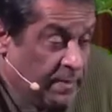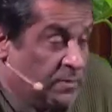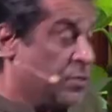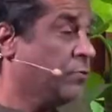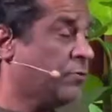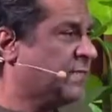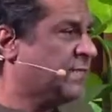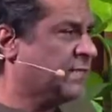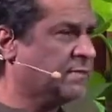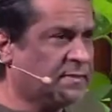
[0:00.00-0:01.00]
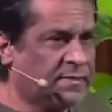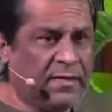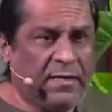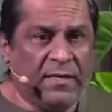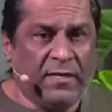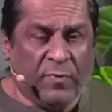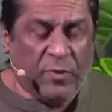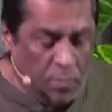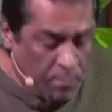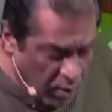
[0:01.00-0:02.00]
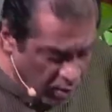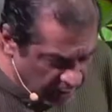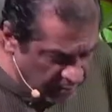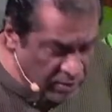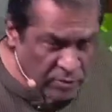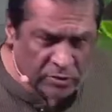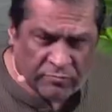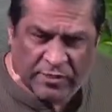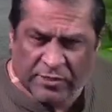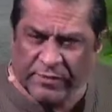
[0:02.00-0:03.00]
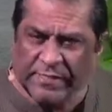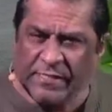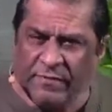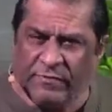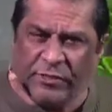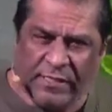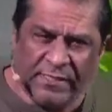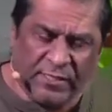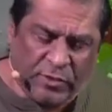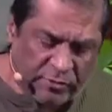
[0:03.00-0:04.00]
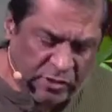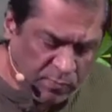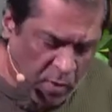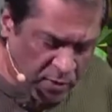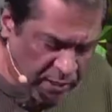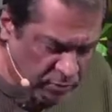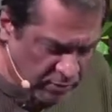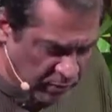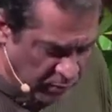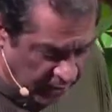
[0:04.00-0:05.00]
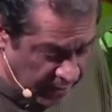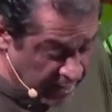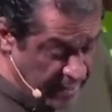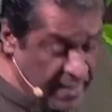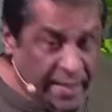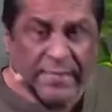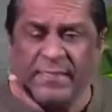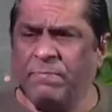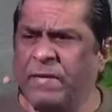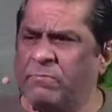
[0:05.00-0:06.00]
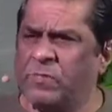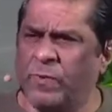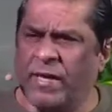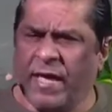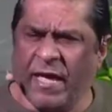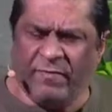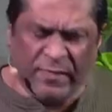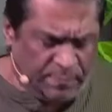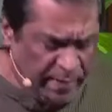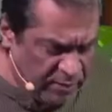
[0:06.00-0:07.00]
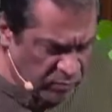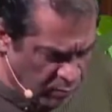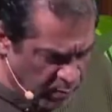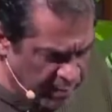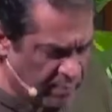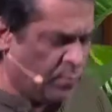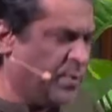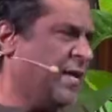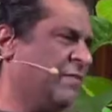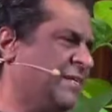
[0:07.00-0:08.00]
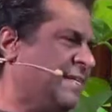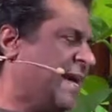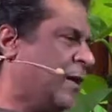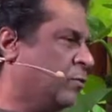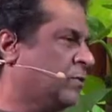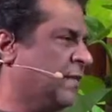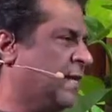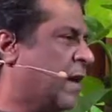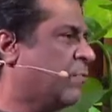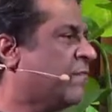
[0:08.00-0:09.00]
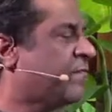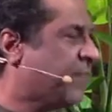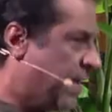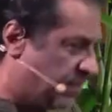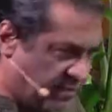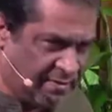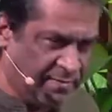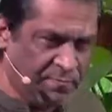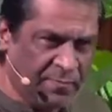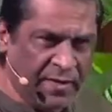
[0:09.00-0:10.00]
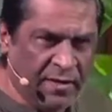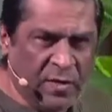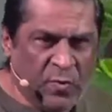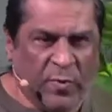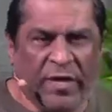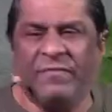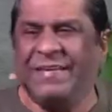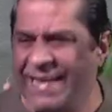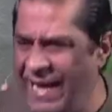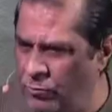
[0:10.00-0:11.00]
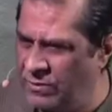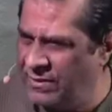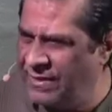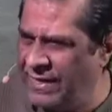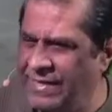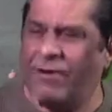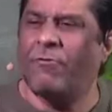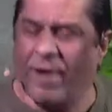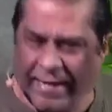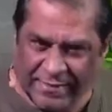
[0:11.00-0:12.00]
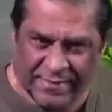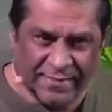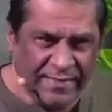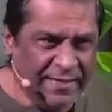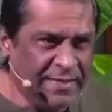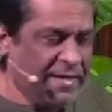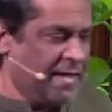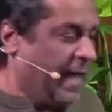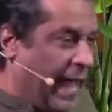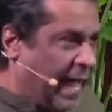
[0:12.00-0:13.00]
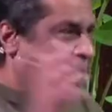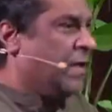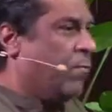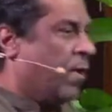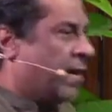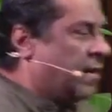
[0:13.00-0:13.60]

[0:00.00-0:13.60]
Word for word: new Christians, when you're born, you know, you just received Jesus. You're responding to the Lord. And sometimes we have this place of what? We have doubt in our faith. We have doubt in Christ. Anyone